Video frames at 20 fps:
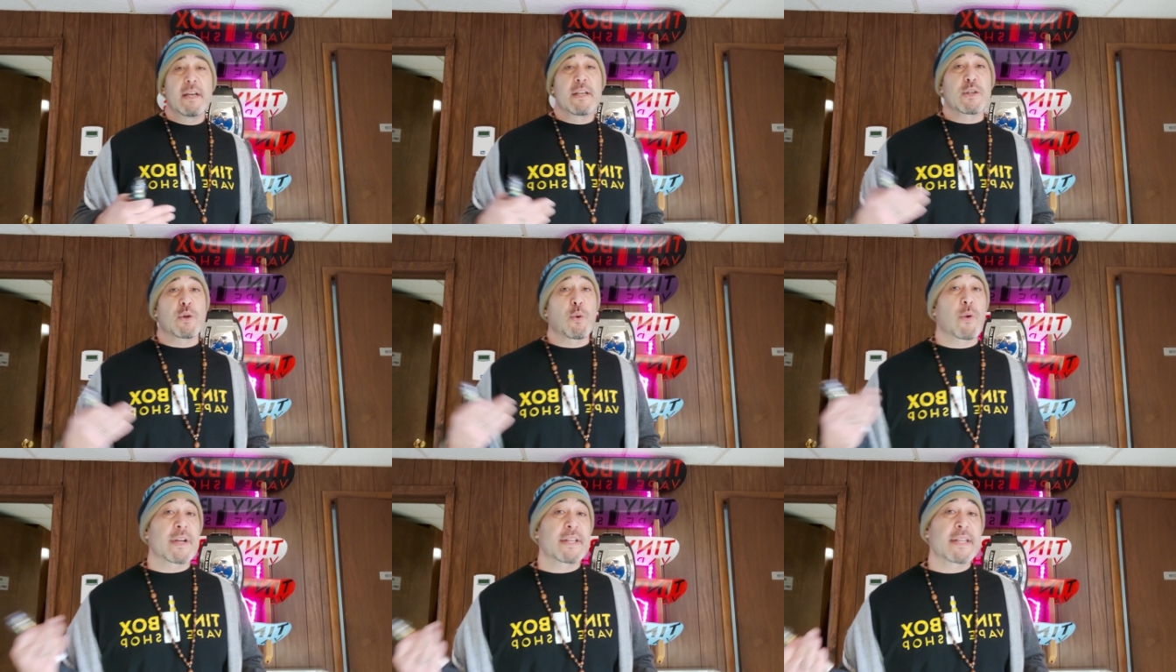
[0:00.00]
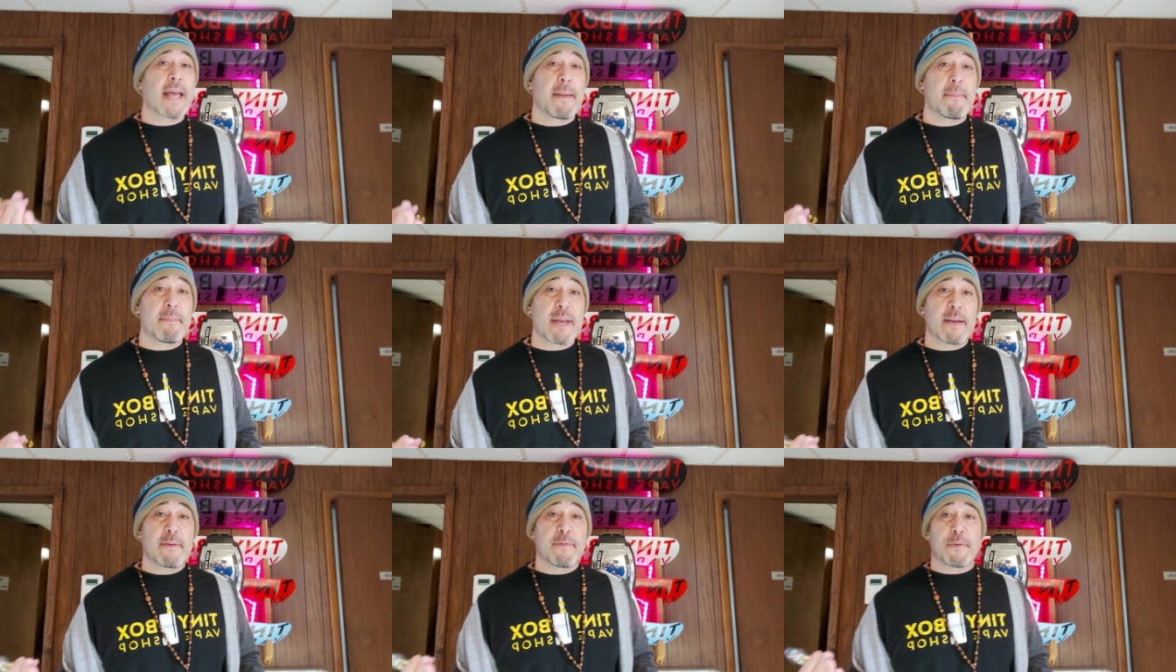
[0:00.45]
So what does
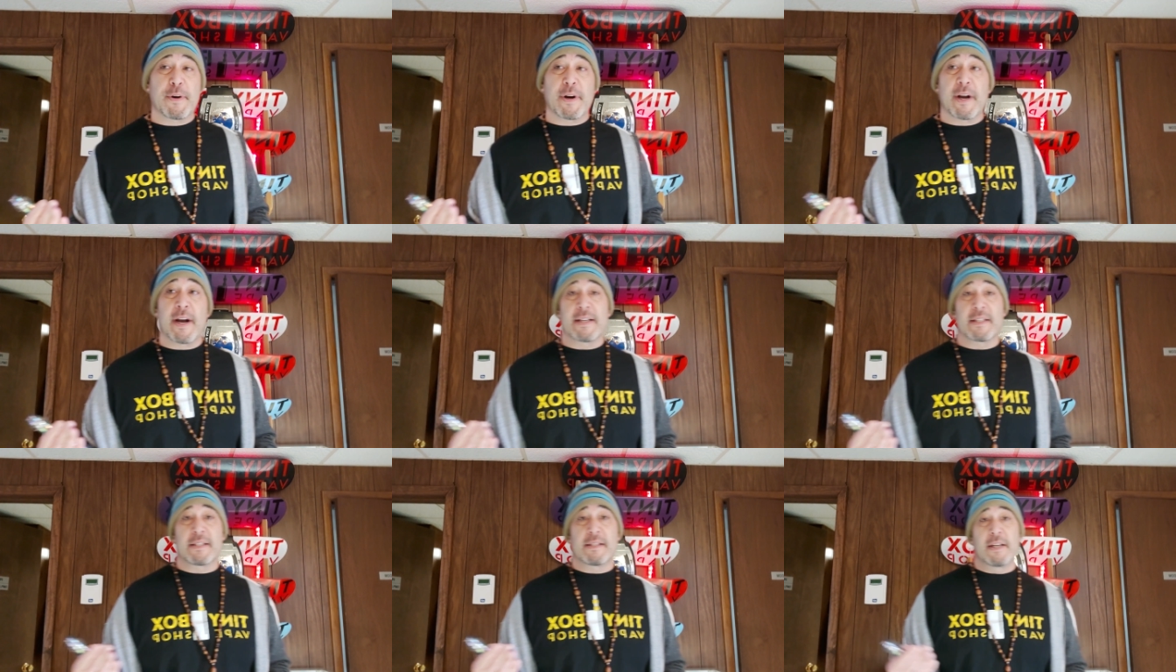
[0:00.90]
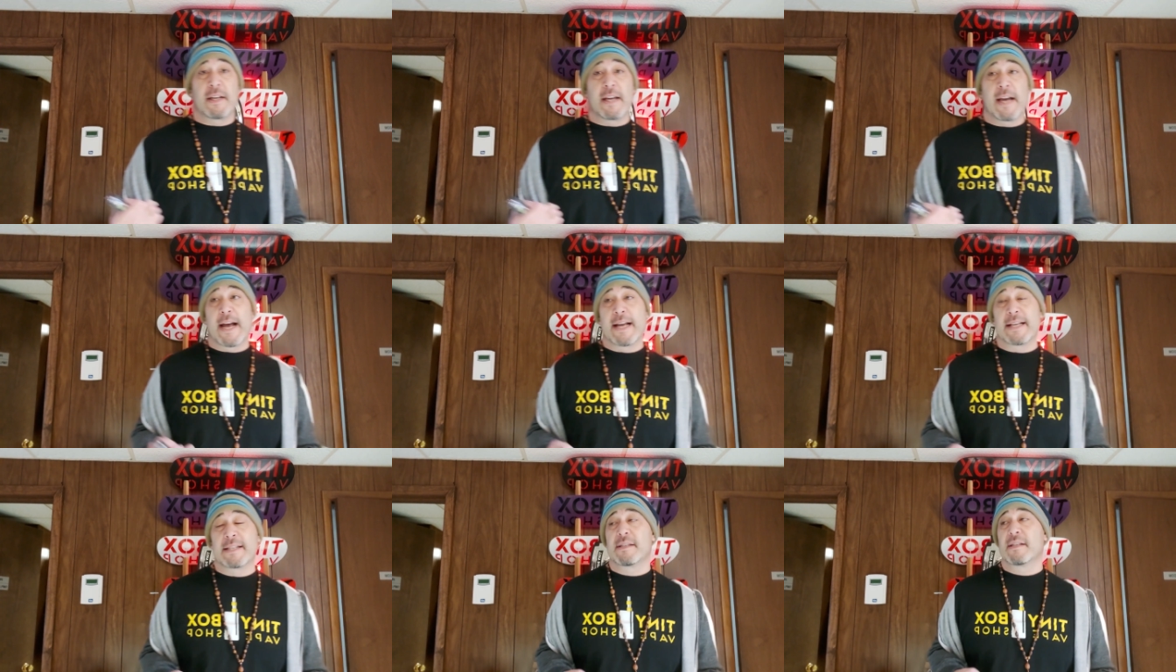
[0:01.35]
that mean for us, you
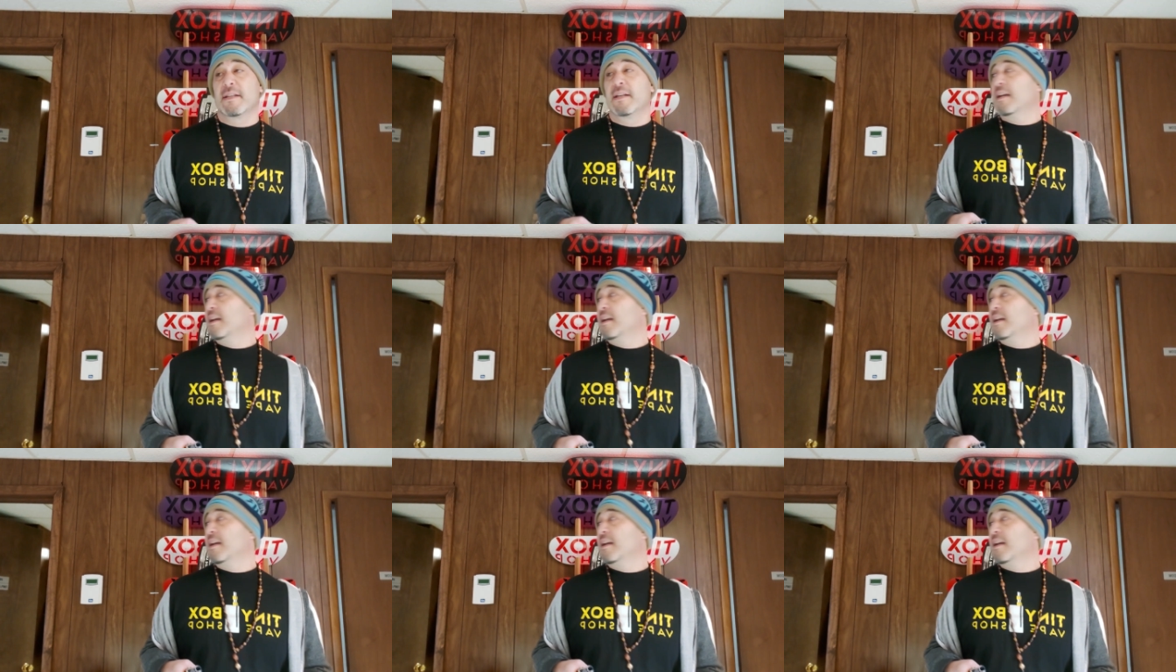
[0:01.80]
guys?